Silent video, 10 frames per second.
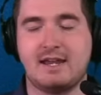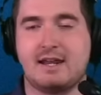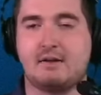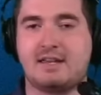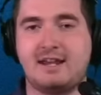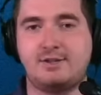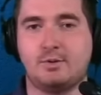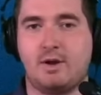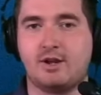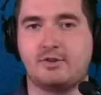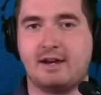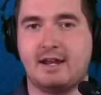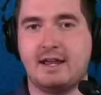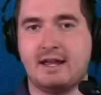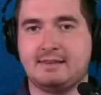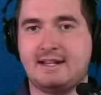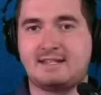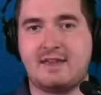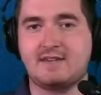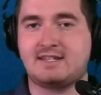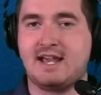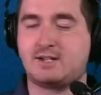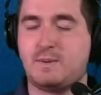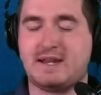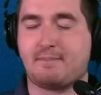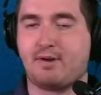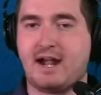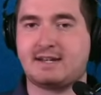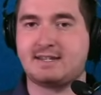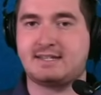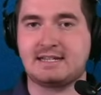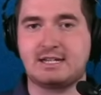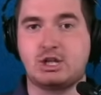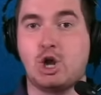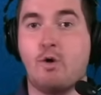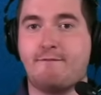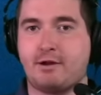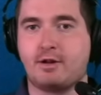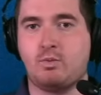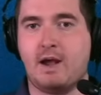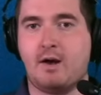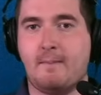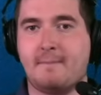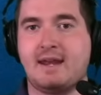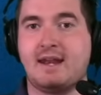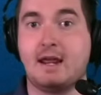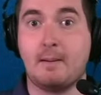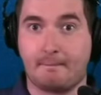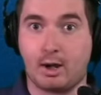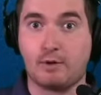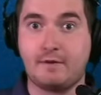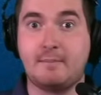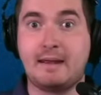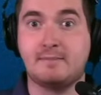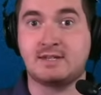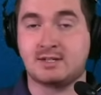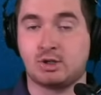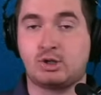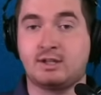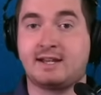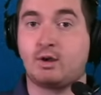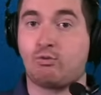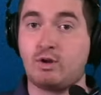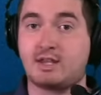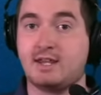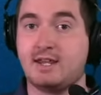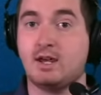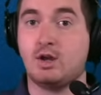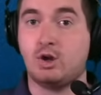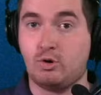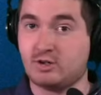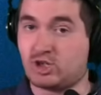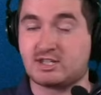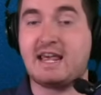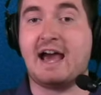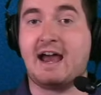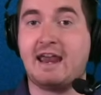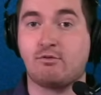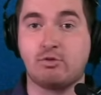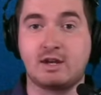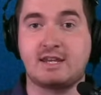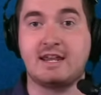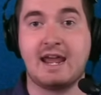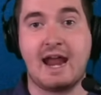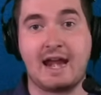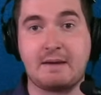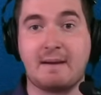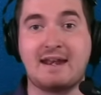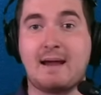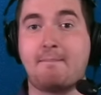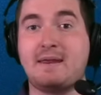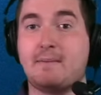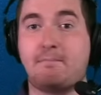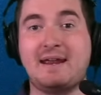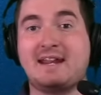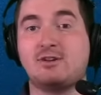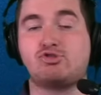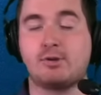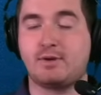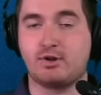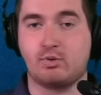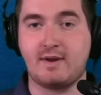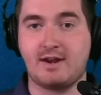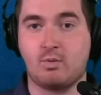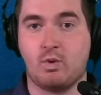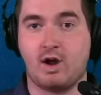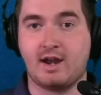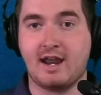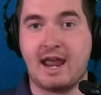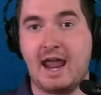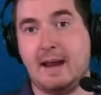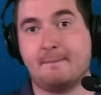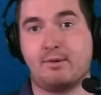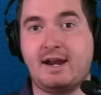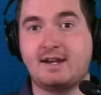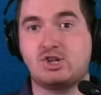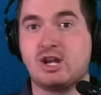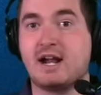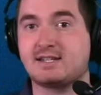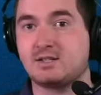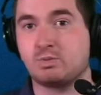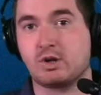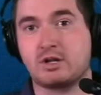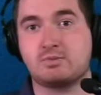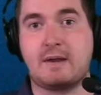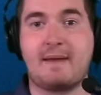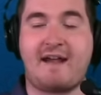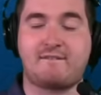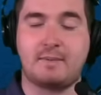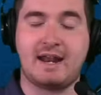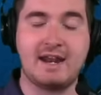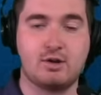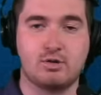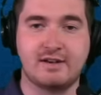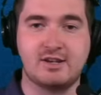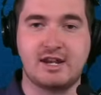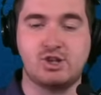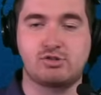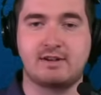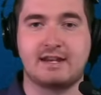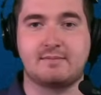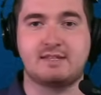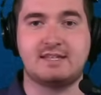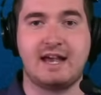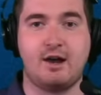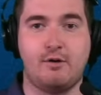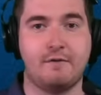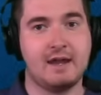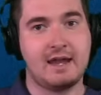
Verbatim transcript: Now, in case you're wondering, let's say this next week of practice doesn't go very well, meaning Marvin Mims is looking like a rookie who is just that, a rookie, and he might not be a big contributor week one. And Brandon Johnson's working his way back from an ankle in- injury himself,